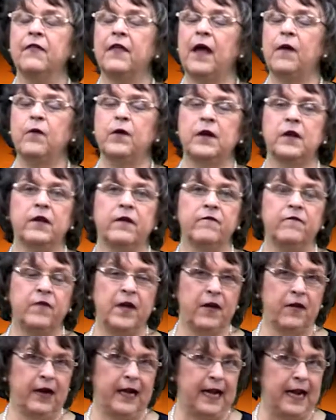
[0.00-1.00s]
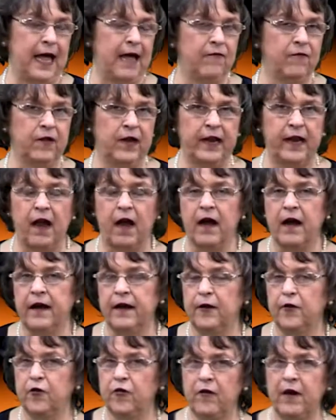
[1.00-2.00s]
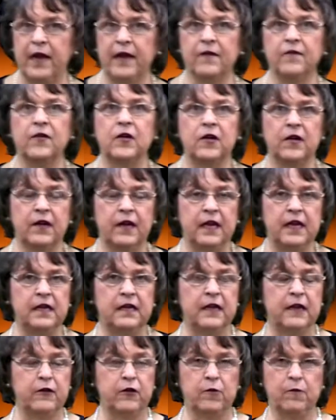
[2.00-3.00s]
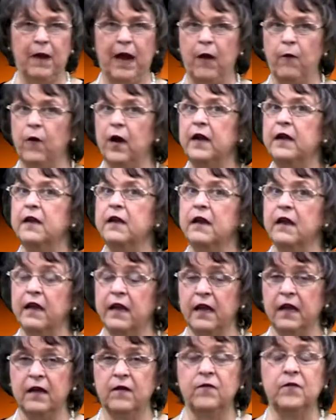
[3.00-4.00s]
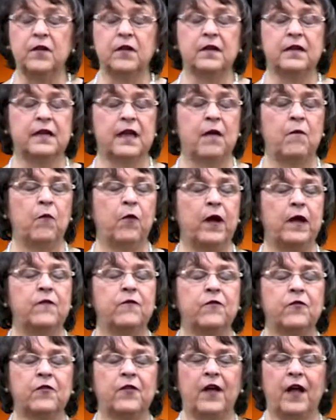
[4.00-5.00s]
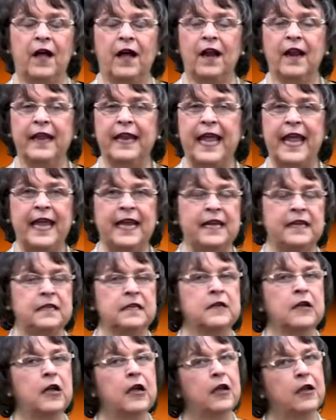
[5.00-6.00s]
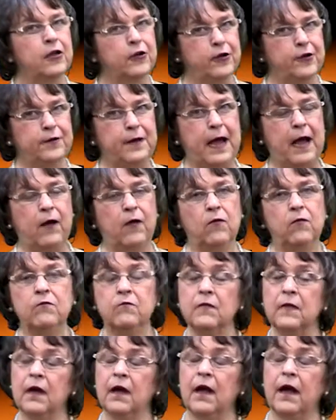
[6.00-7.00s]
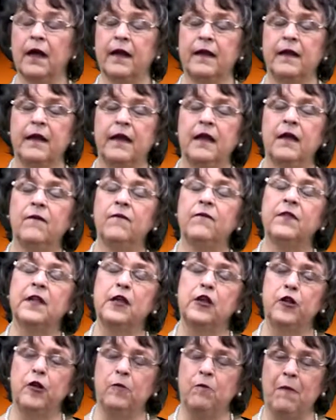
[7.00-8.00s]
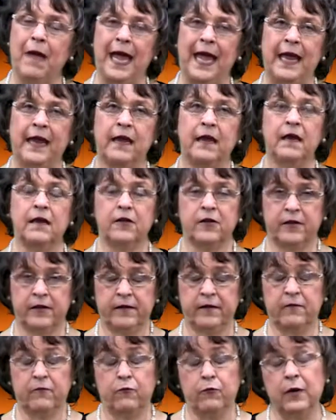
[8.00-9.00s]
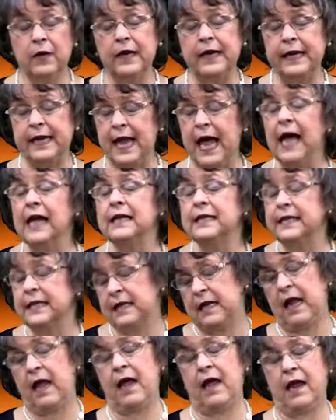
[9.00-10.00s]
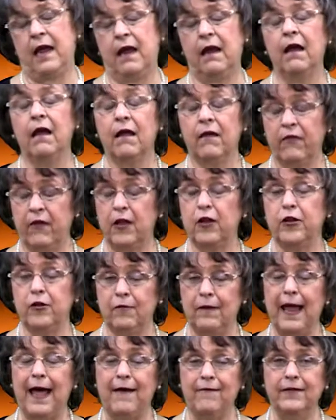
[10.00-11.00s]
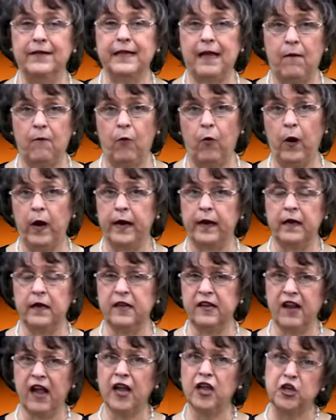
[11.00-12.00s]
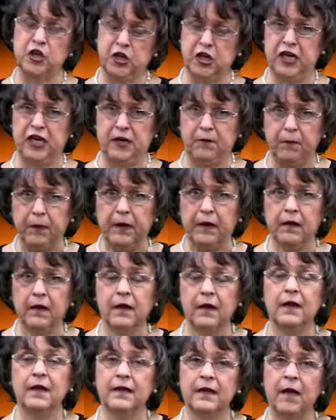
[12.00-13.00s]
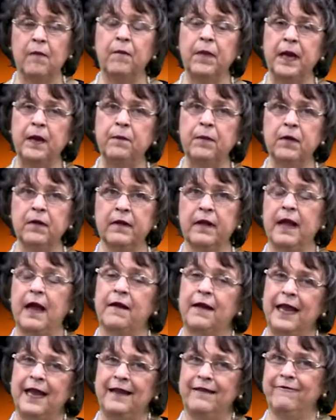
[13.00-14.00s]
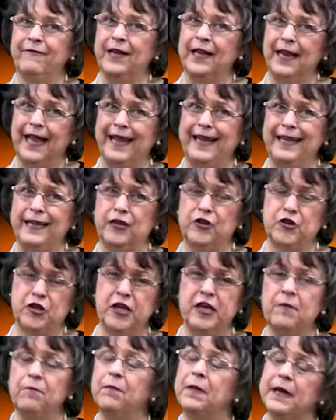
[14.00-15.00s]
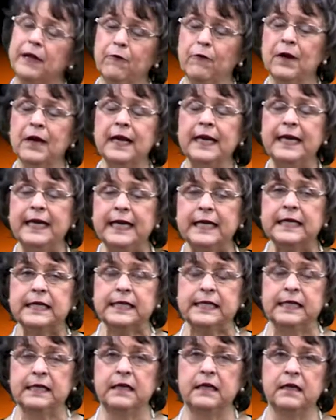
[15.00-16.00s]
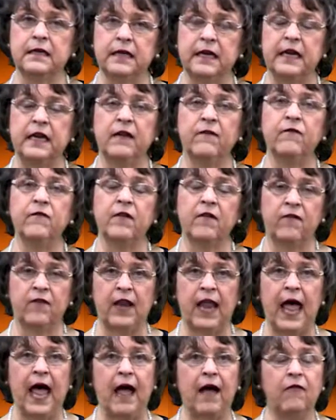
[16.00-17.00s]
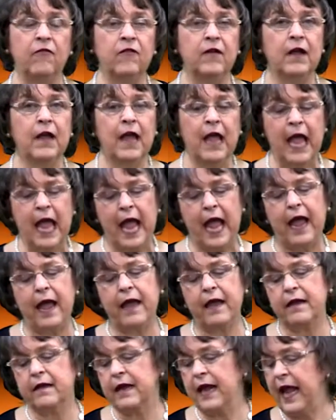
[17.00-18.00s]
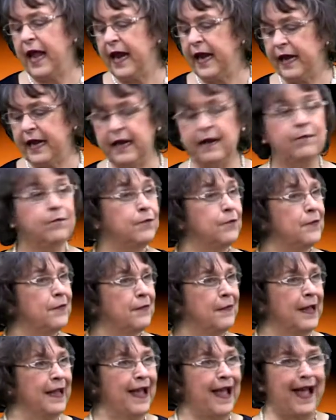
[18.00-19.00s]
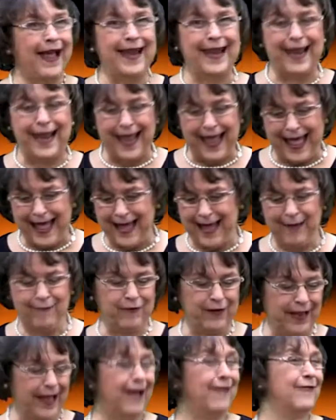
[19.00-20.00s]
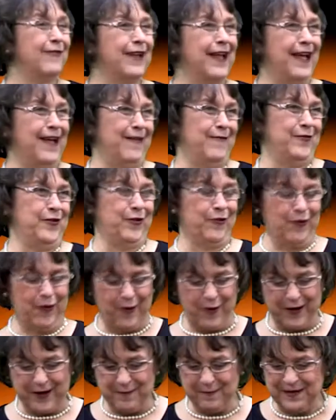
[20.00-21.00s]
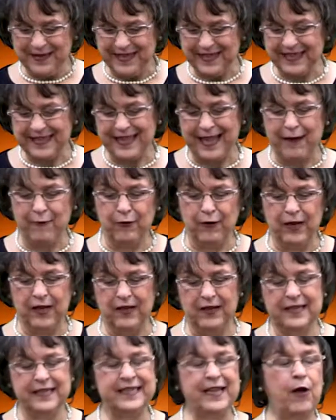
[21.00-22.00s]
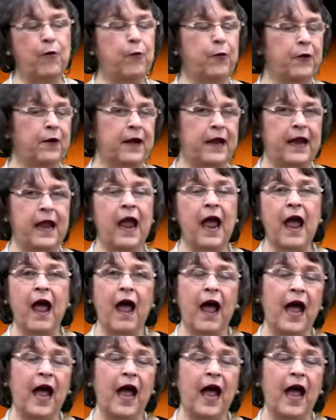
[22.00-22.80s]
They would look very lovely on a tray of cookies that you might want to give to someone for the holidays. You know, a gift that you make really does say that you love someone. It's not cheap. Some people nowadays feel like it's cheap, but it really isn't. It's a gift of love. And Katie, I love, love, love your ornaments. They will look so pretty.